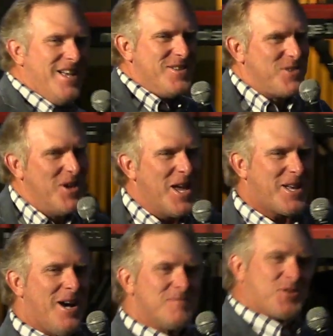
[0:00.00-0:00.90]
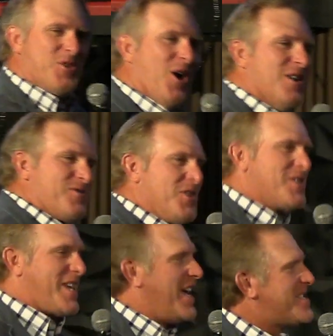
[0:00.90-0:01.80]
So he comes strolling through the
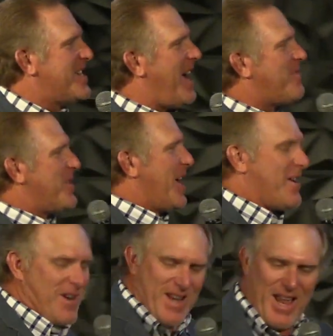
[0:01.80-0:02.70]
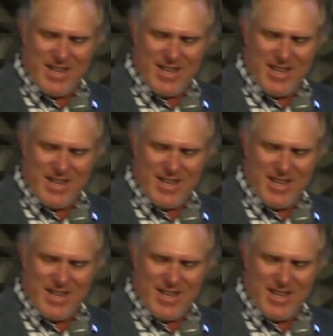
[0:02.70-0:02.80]
kitchen after dinner one night.